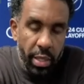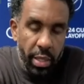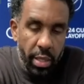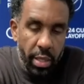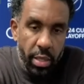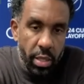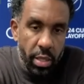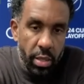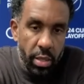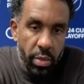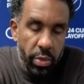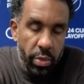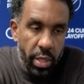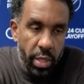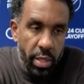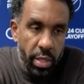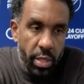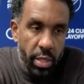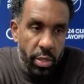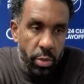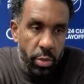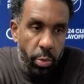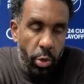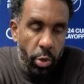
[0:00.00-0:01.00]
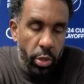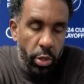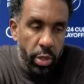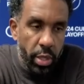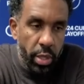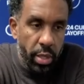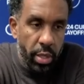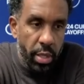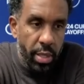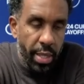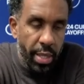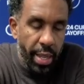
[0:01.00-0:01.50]
This is this is sport.
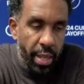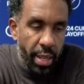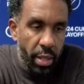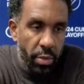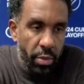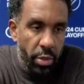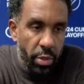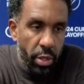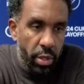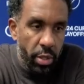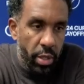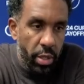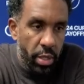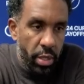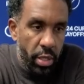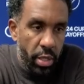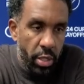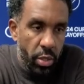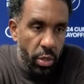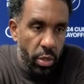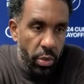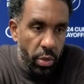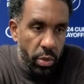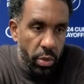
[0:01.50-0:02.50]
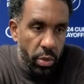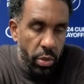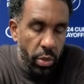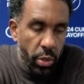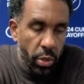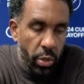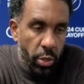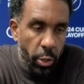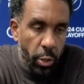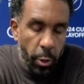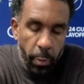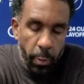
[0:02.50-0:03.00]
This is high level. This is
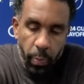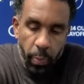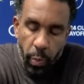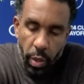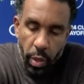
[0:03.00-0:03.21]
soccer.